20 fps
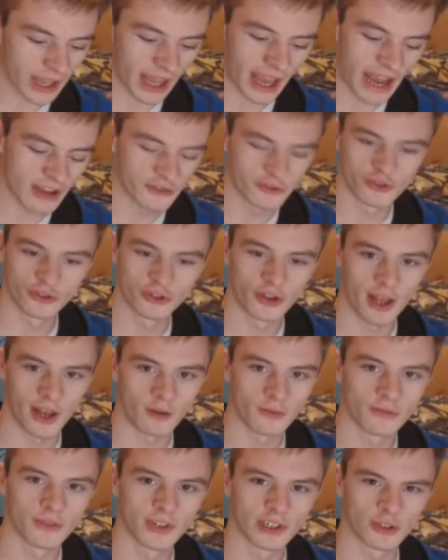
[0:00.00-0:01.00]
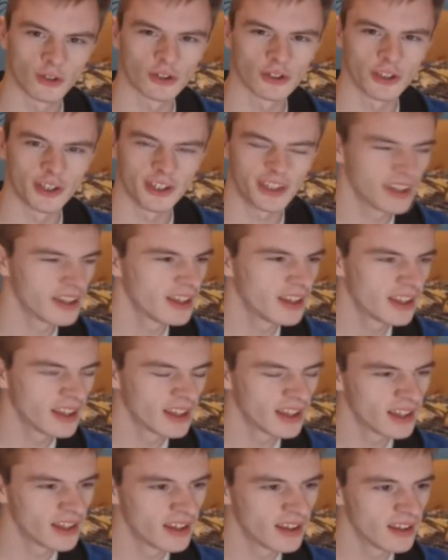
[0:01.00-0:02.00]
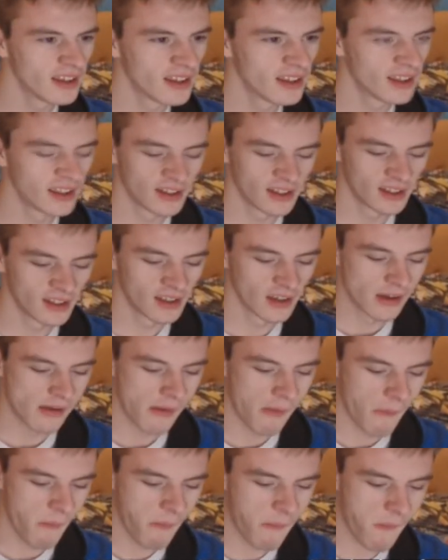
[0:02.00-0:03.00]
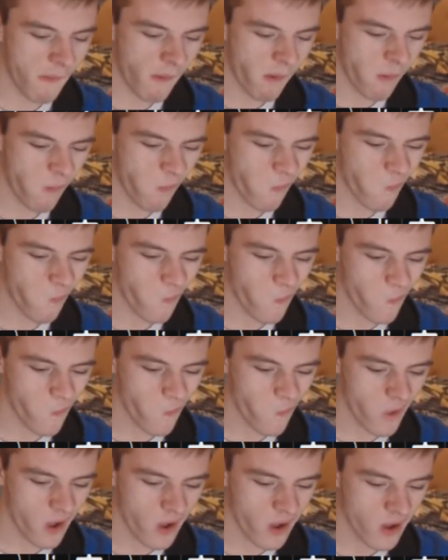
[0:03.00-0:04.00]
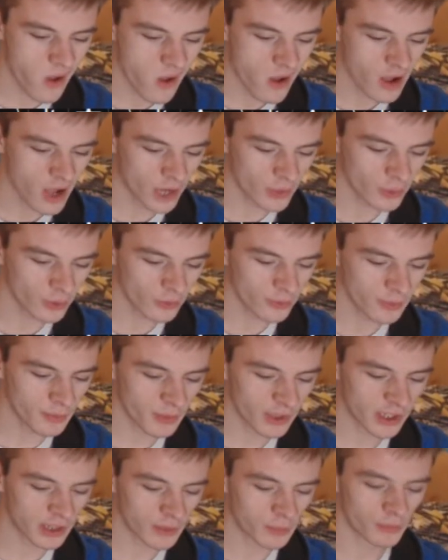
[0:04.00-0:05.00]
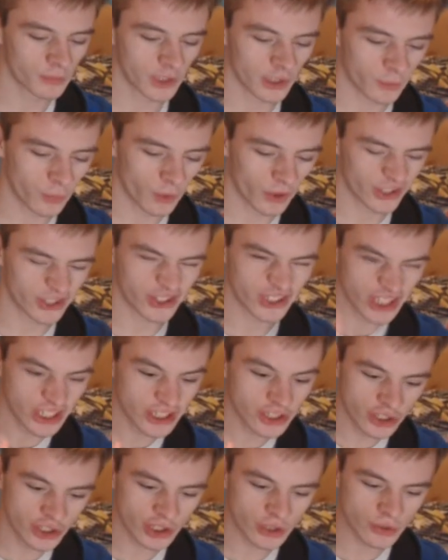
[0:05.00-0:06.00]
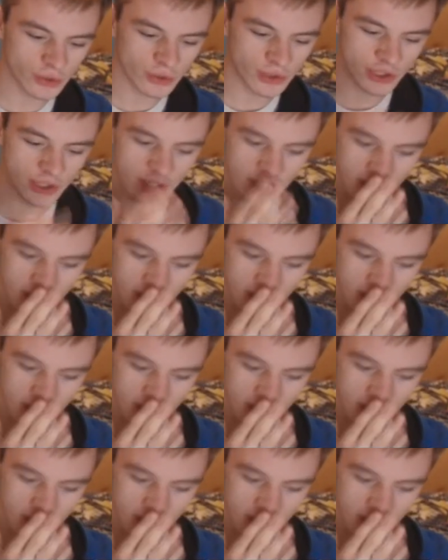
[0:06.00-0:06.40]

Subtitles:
astronaut outfit look like? I'd probably make him like wearing the ninja suit,